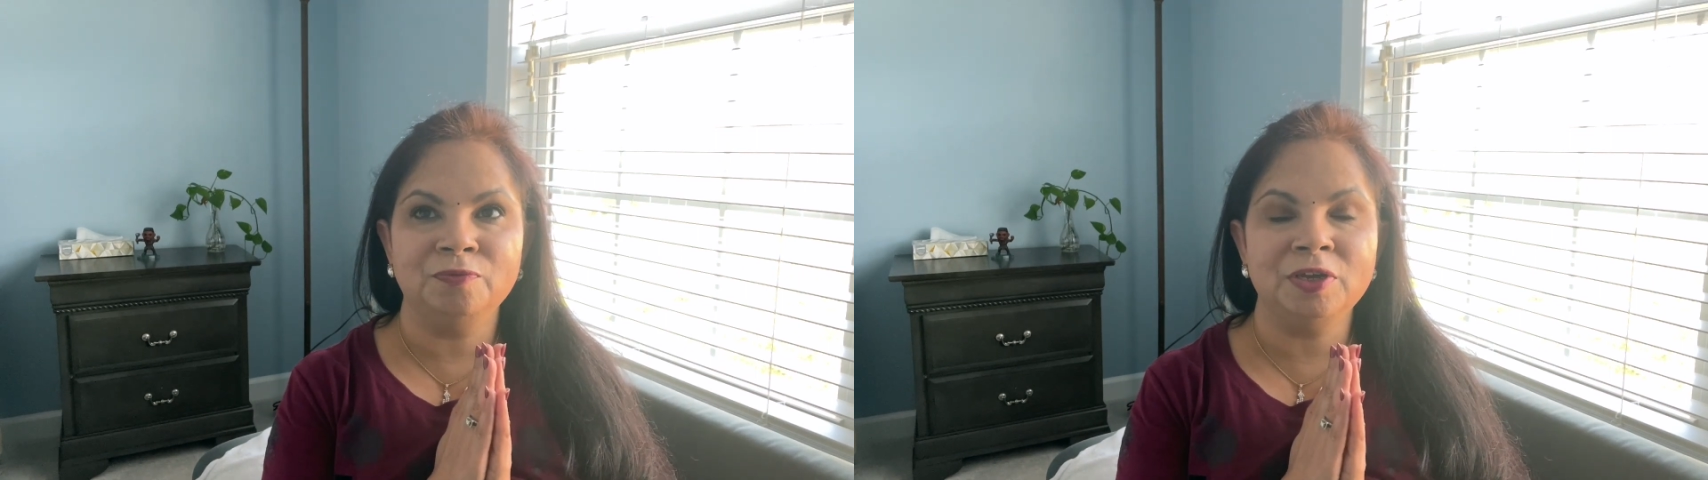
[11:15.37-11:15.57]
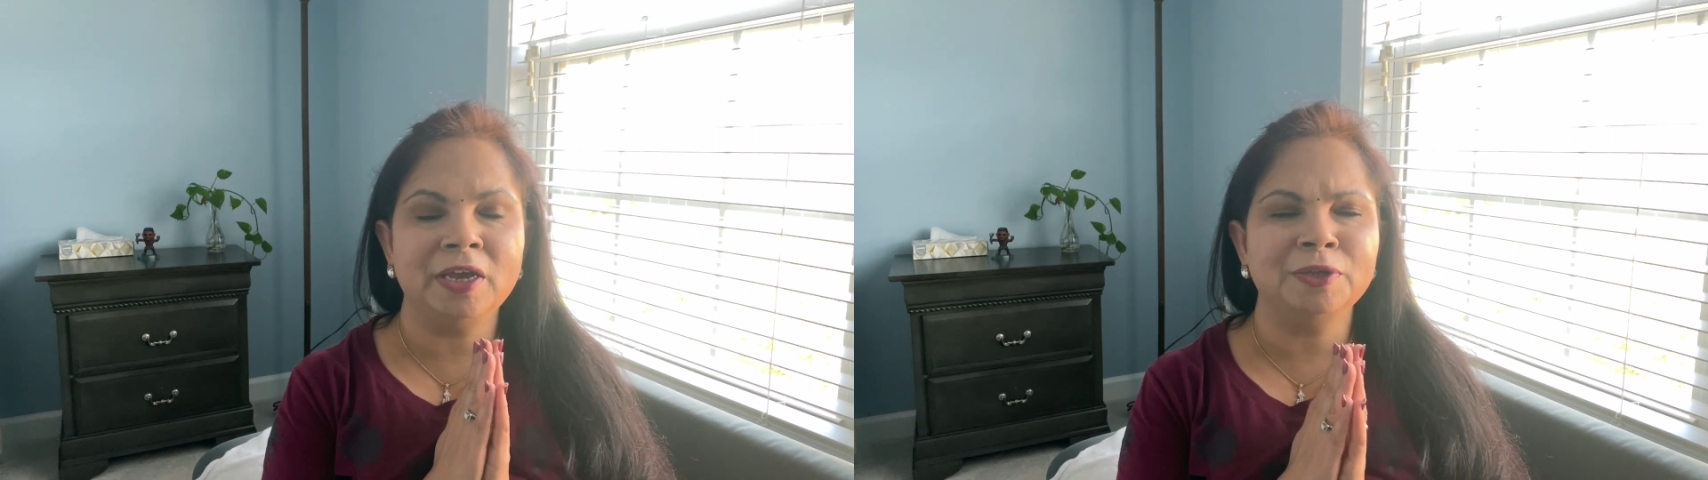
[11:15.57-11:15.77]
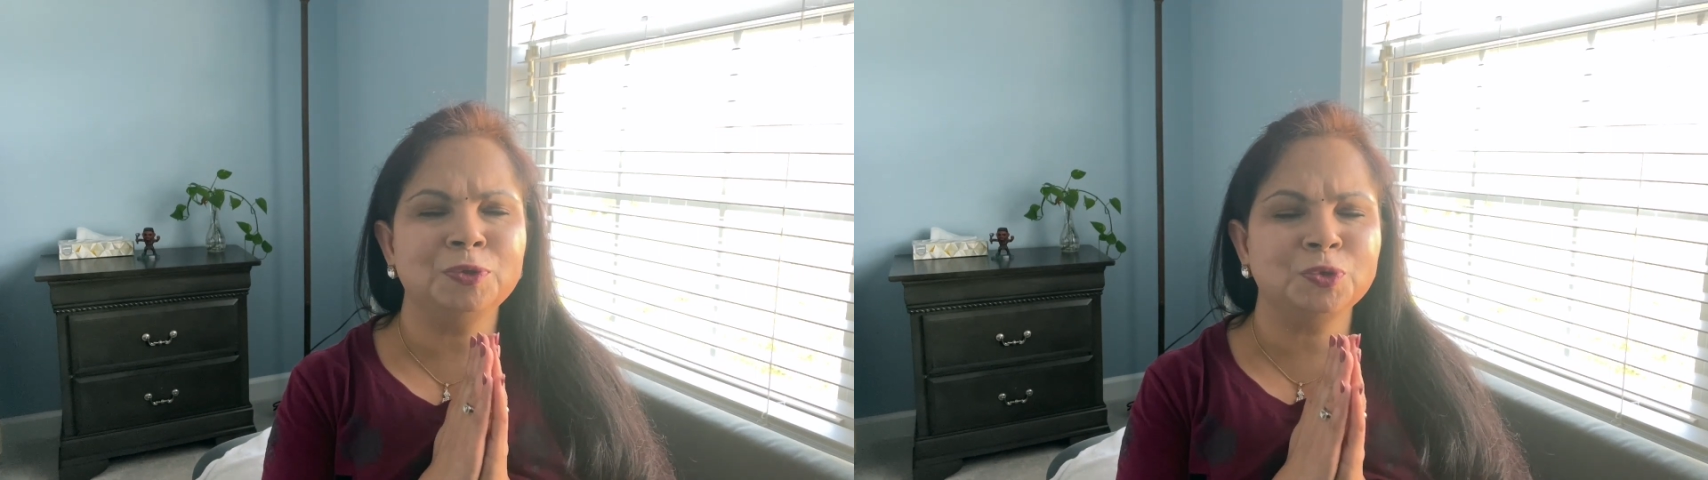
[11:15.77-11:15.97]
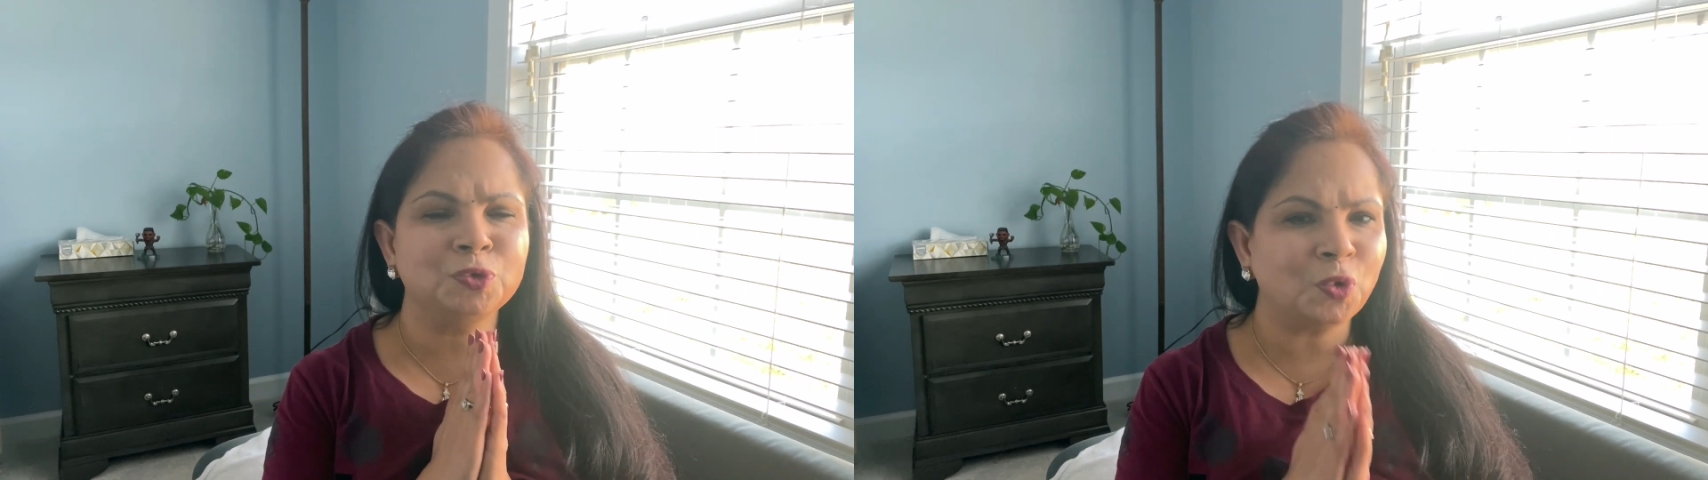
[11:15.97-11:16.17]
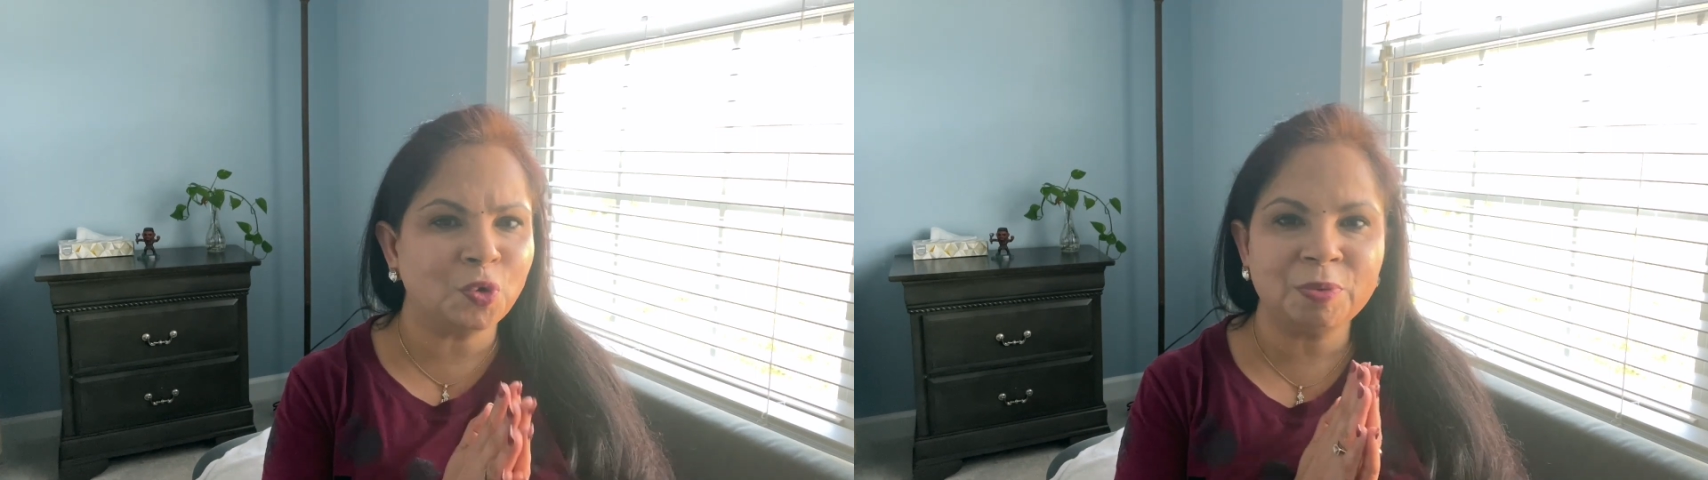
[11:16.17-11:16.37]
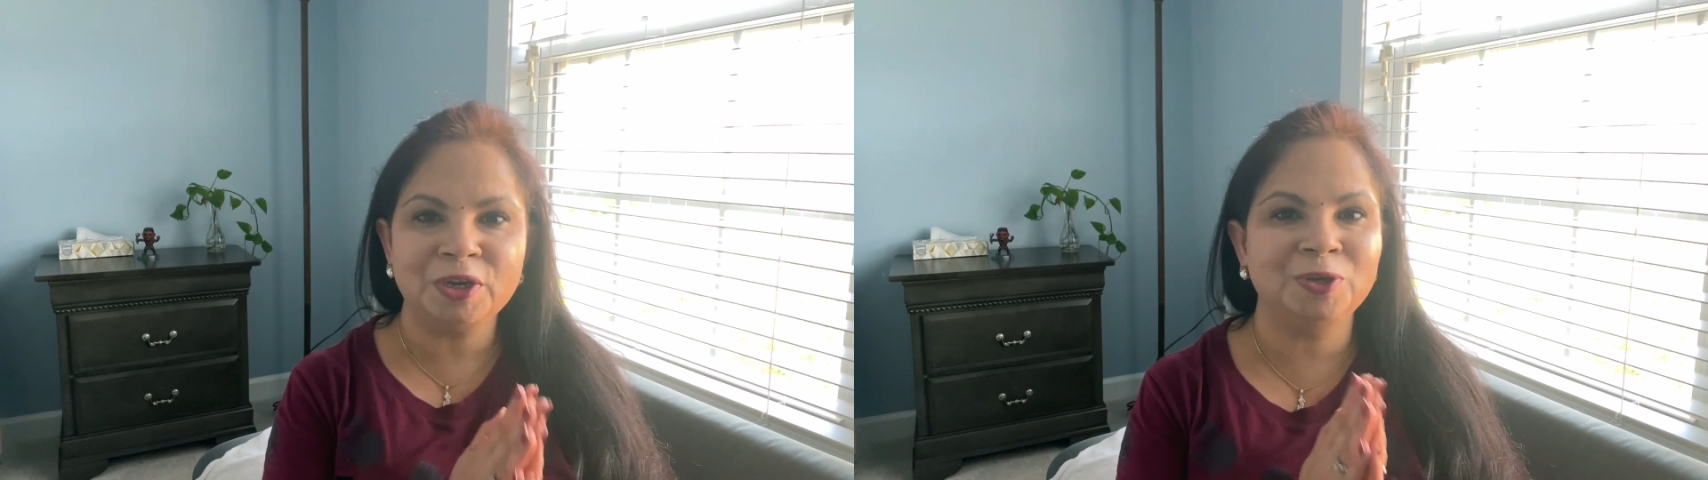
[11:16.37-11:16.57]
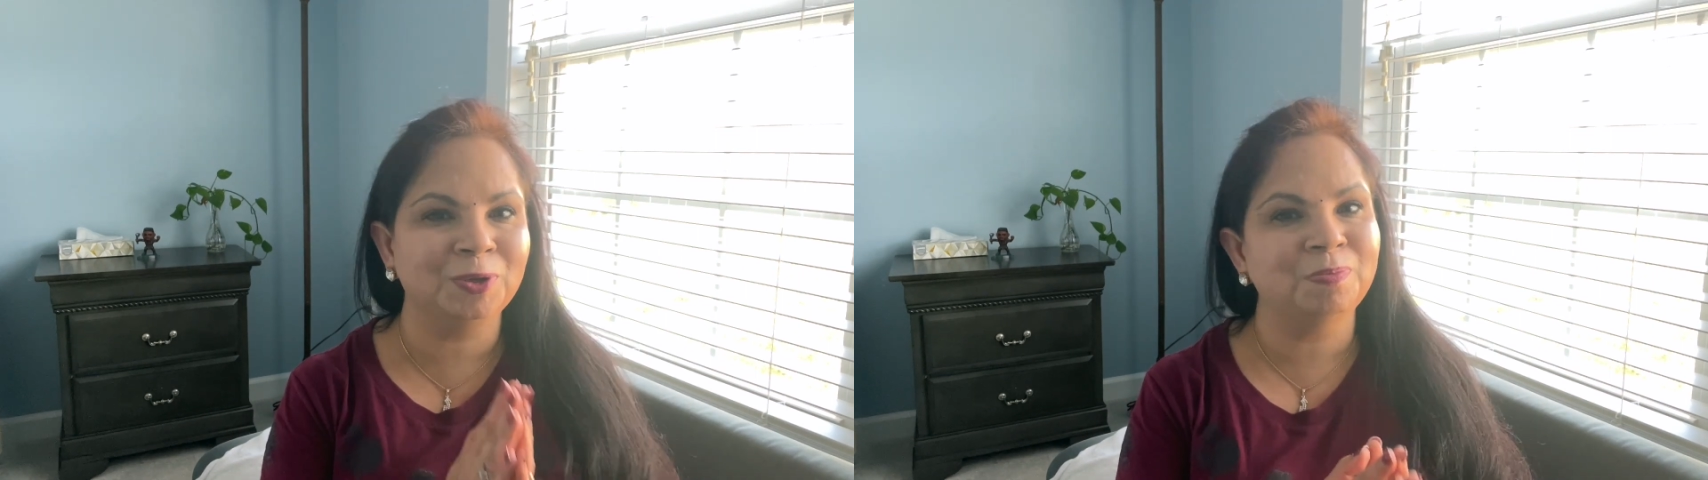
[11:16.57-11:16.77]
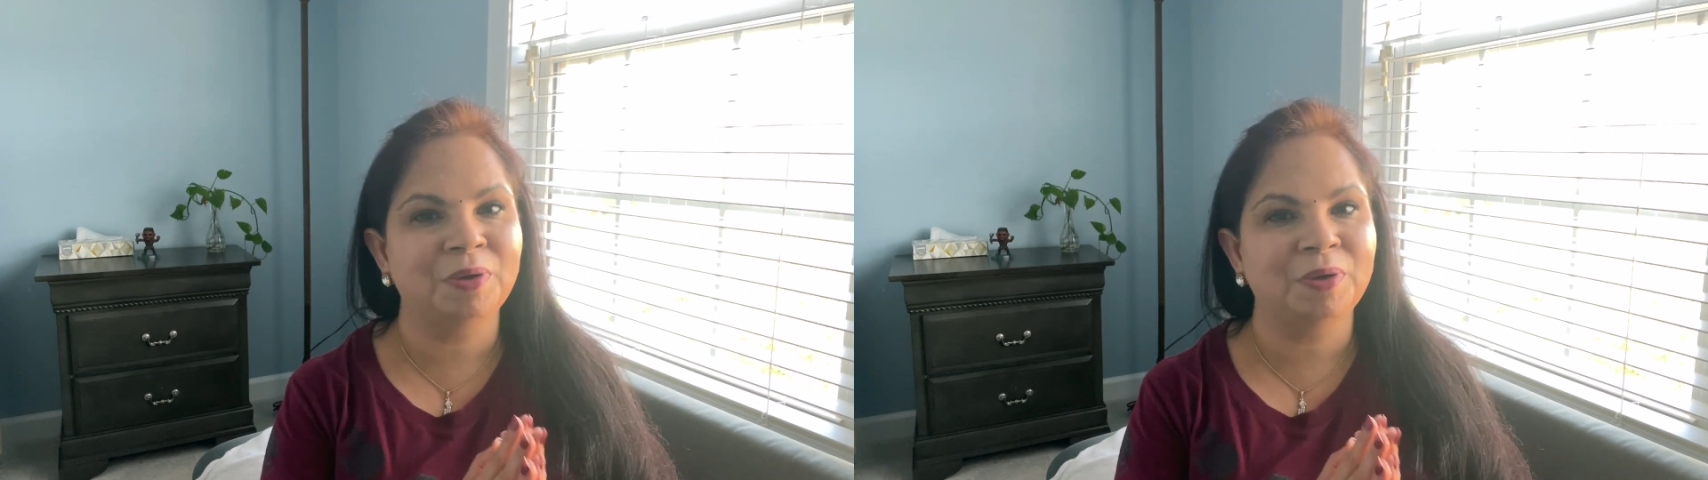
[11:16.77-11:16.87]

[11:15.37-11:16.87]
we had so many good